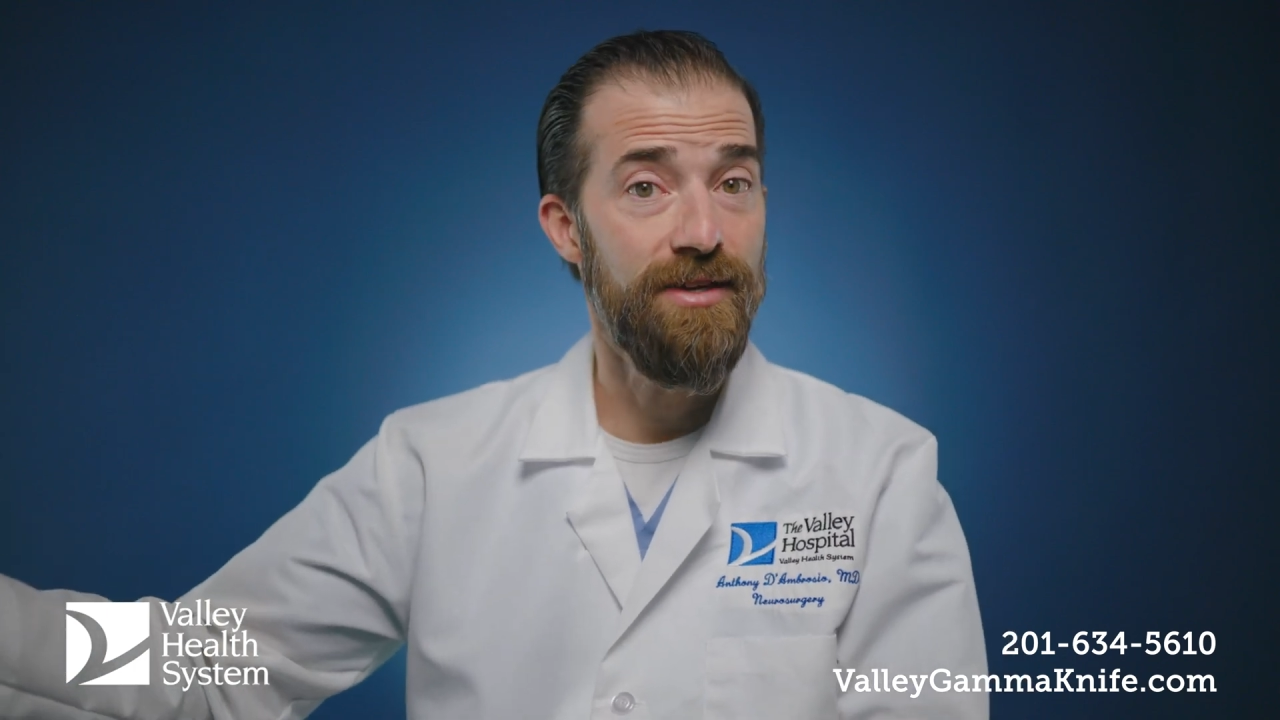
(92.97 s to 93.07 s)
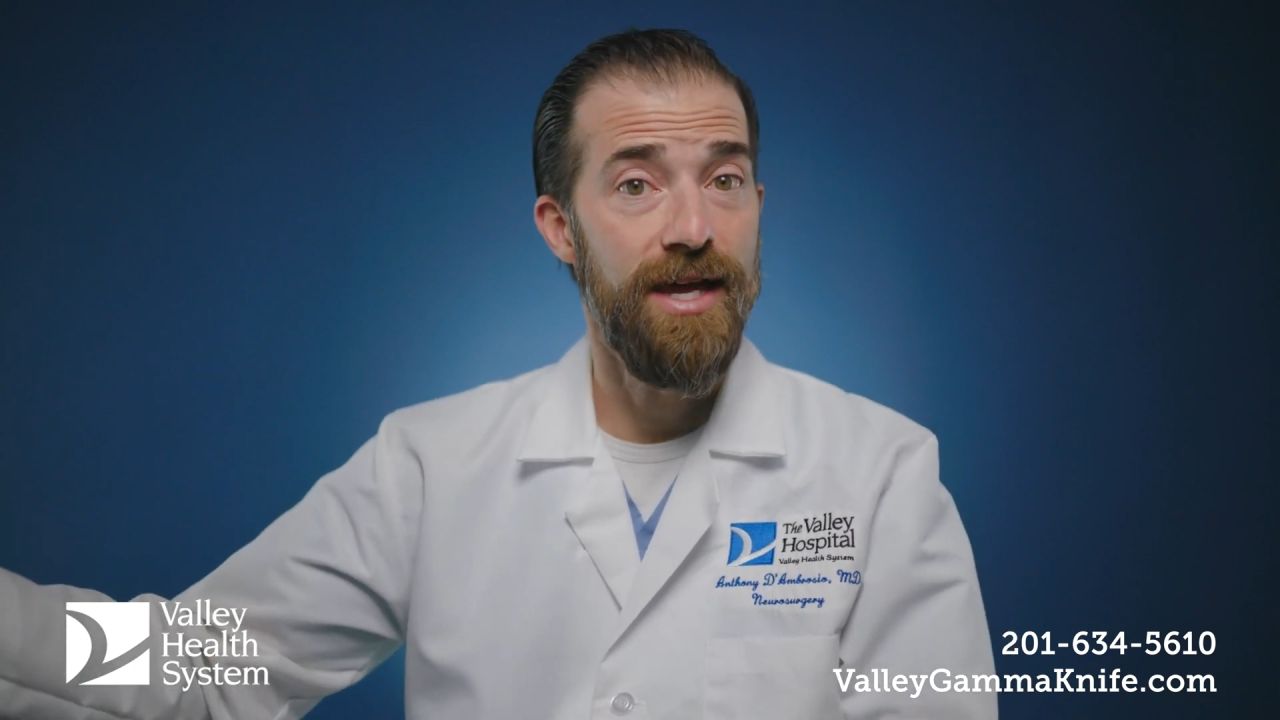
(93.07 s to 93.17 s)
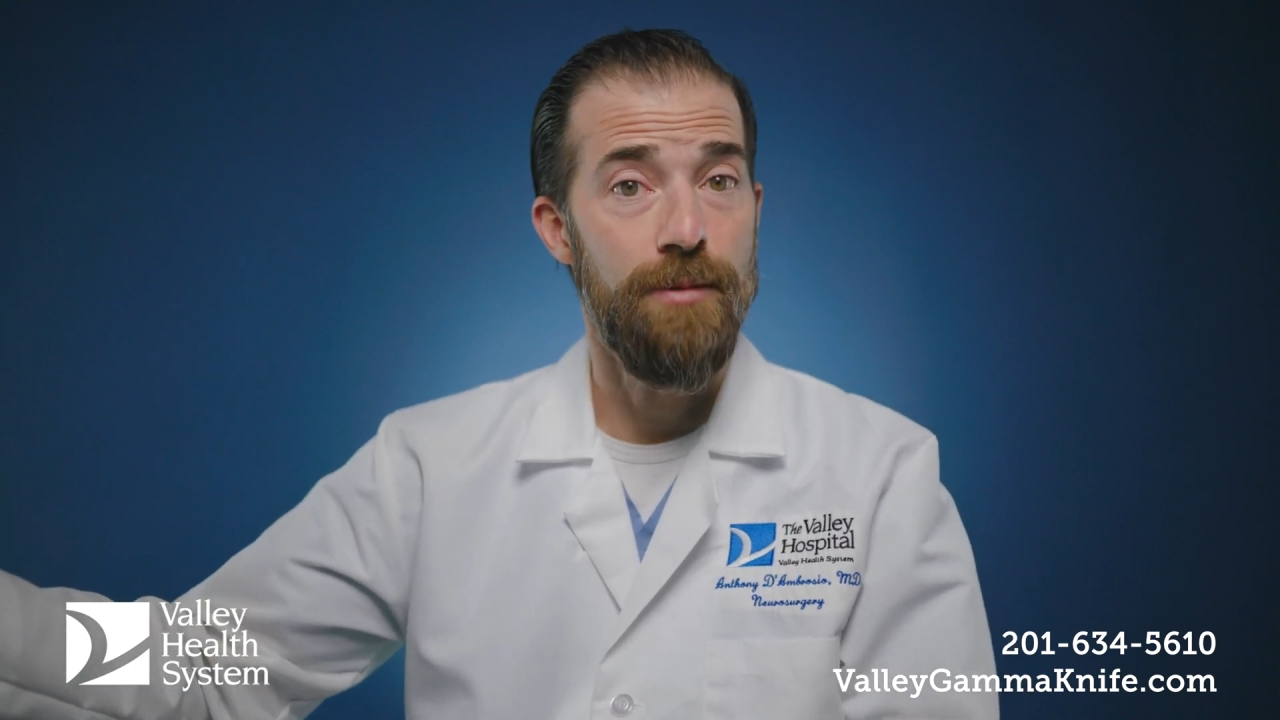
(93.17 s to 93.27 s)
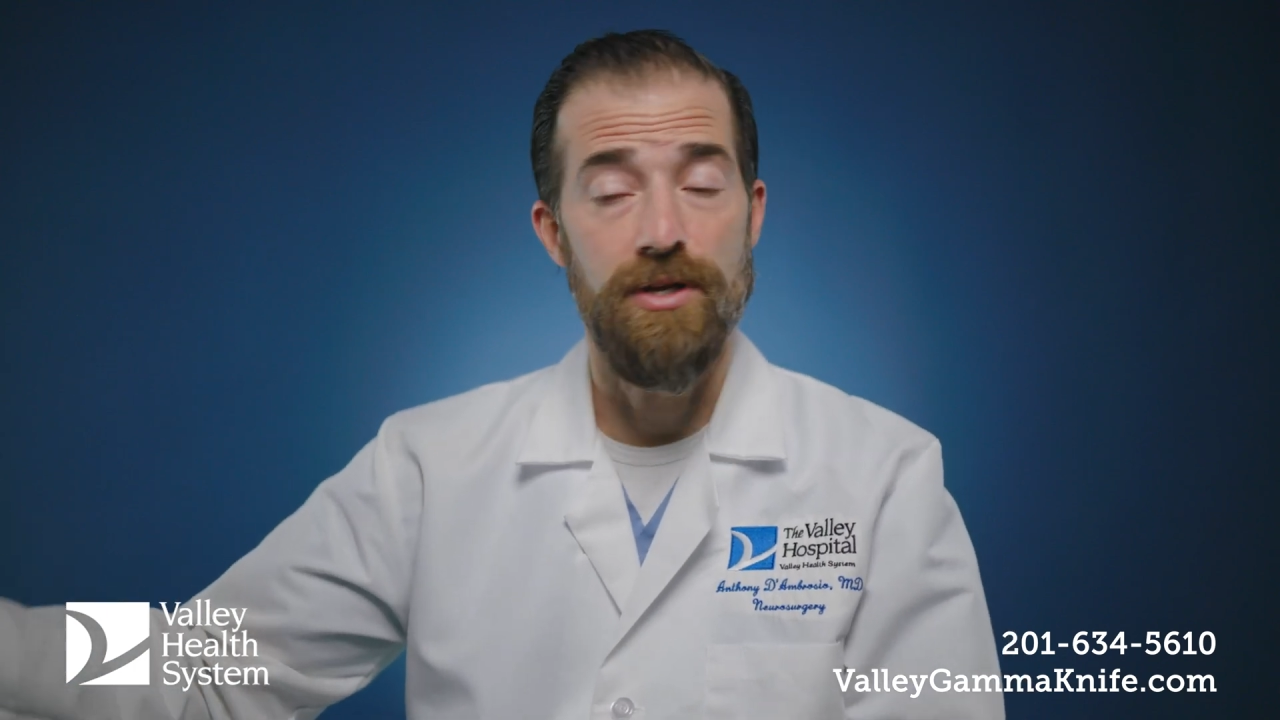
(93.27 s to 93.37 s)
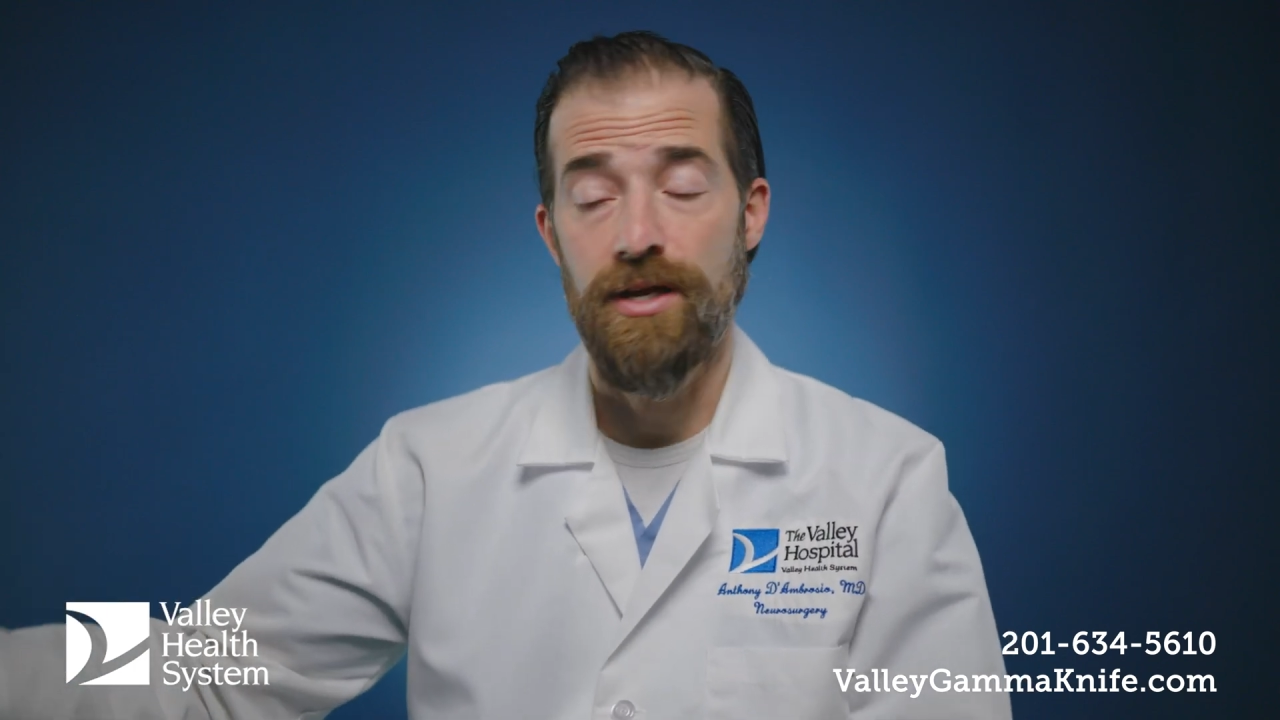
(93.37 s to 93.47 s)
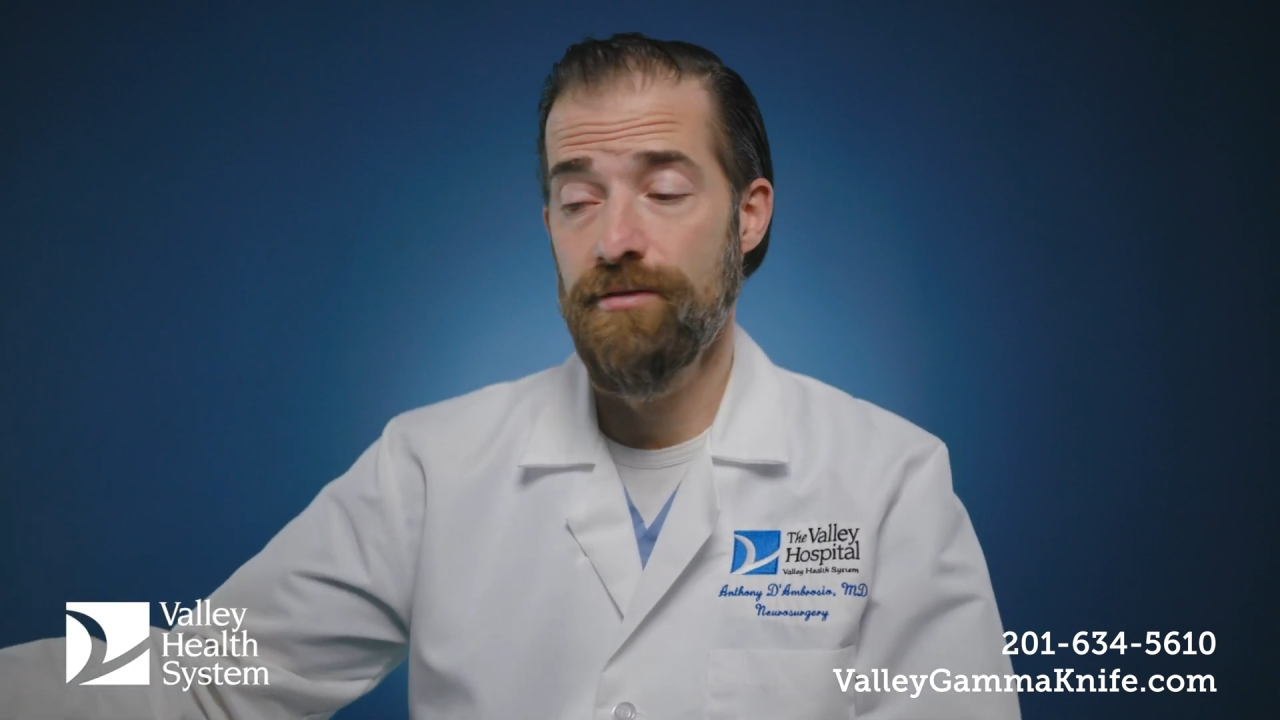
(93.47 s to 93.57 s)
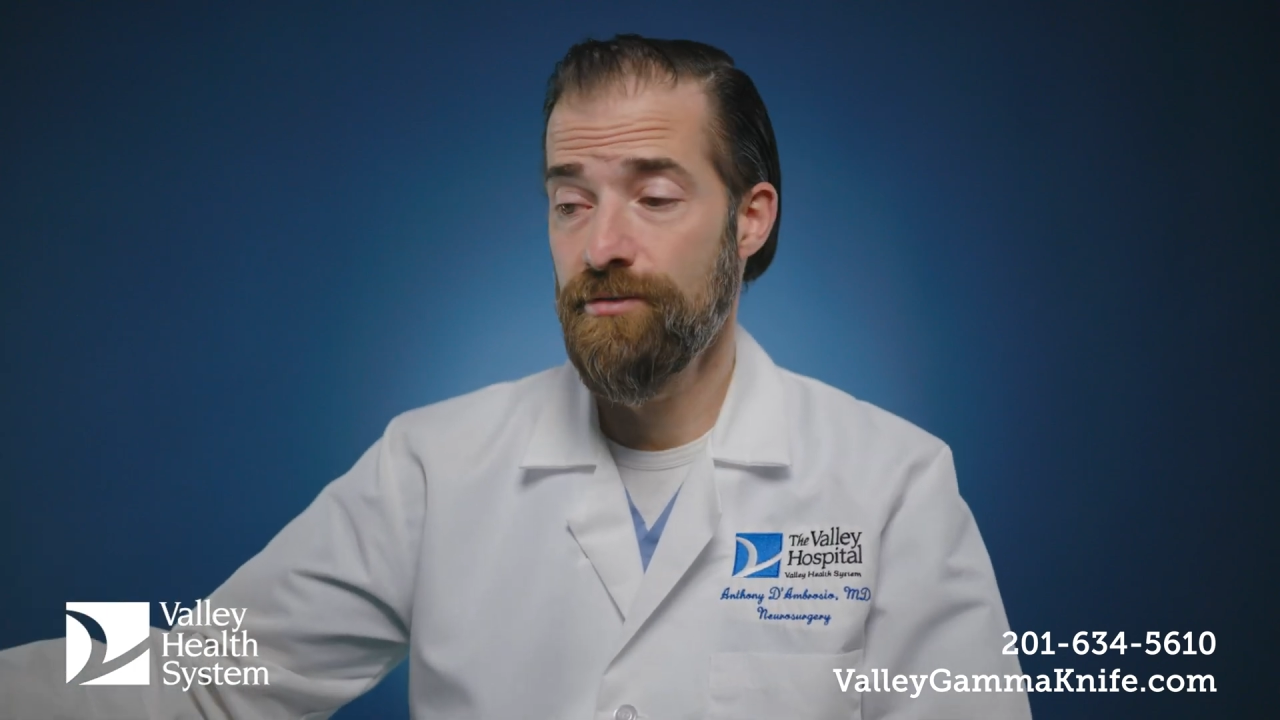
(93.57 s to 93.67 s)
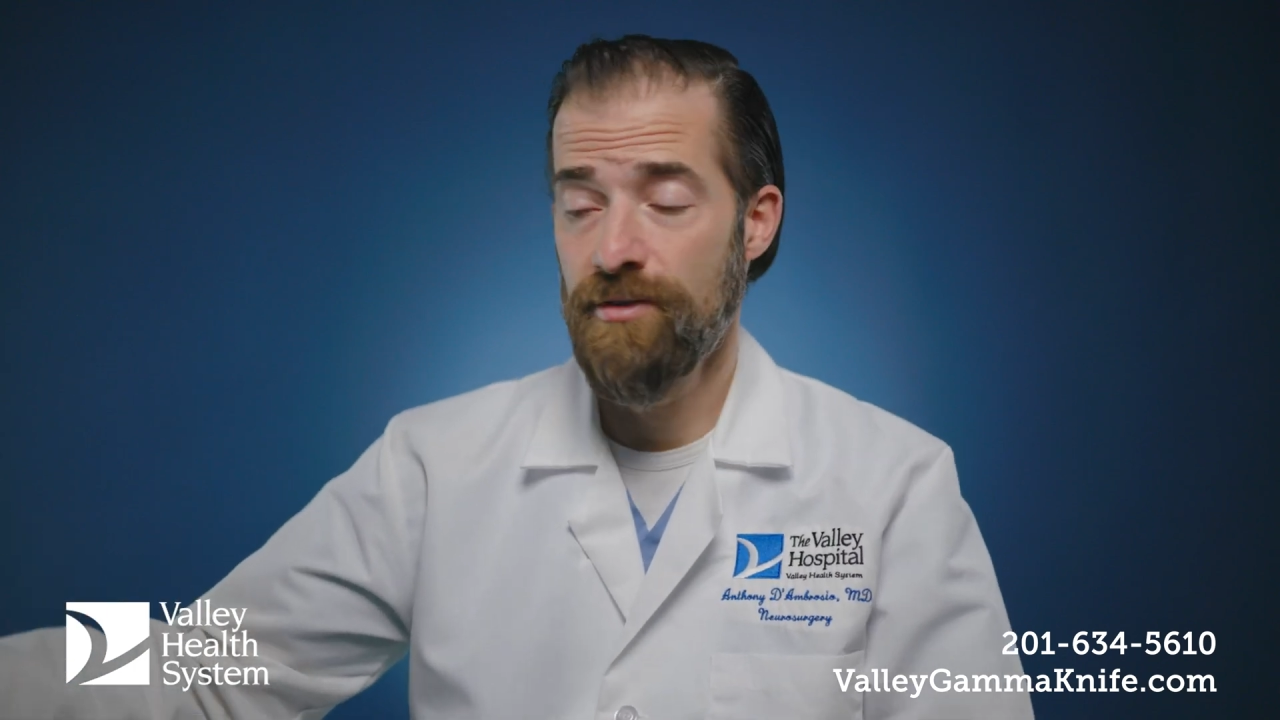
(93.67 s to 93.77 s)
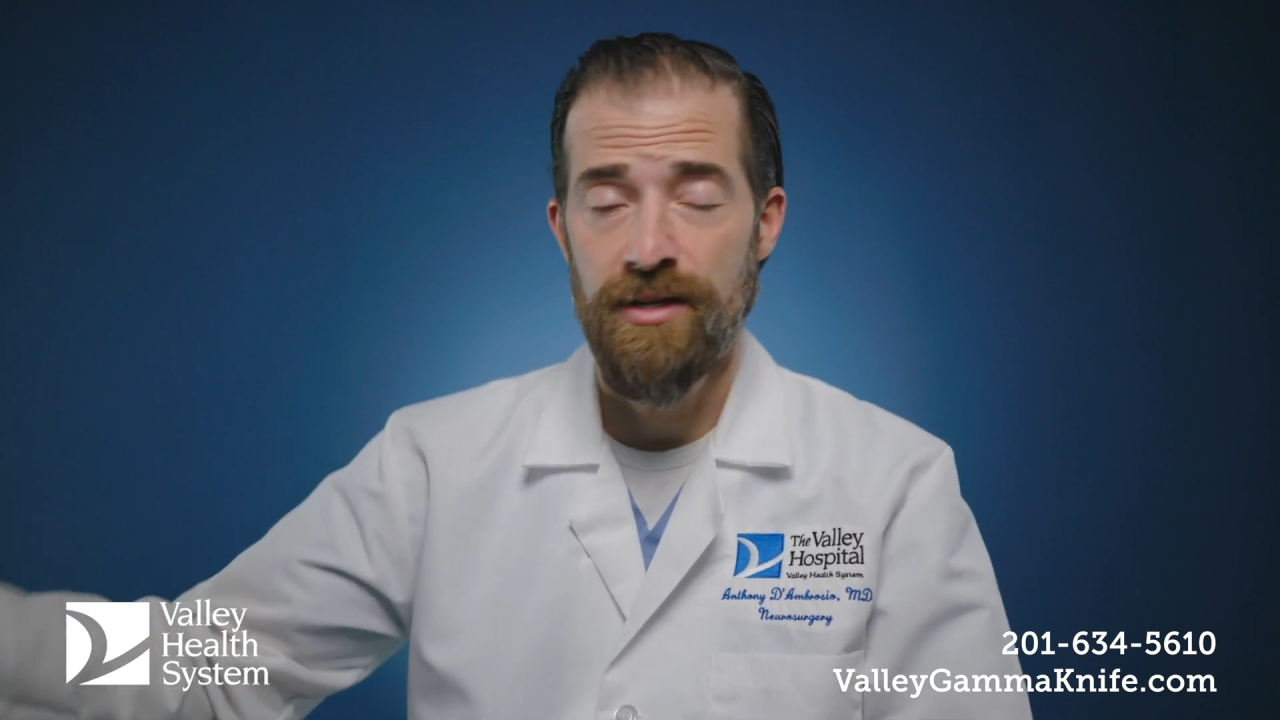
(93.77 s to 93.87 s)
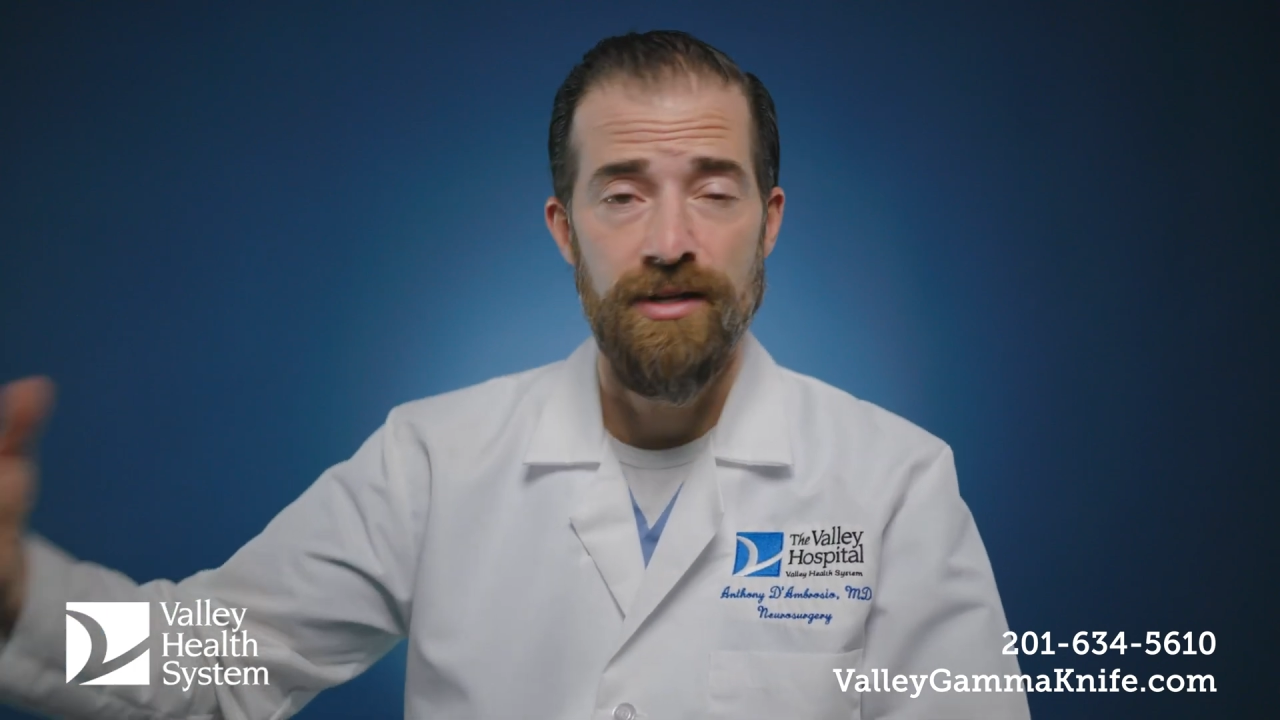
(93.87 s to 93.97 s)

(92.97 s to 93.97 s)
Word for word: a Gamma Knife,